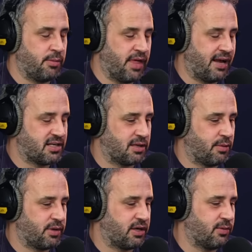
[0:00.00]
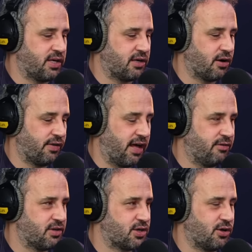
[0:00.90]
But then actually when you got there
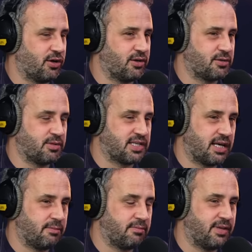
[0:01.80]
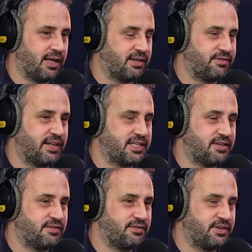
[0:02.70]
and saw some of the same like defensive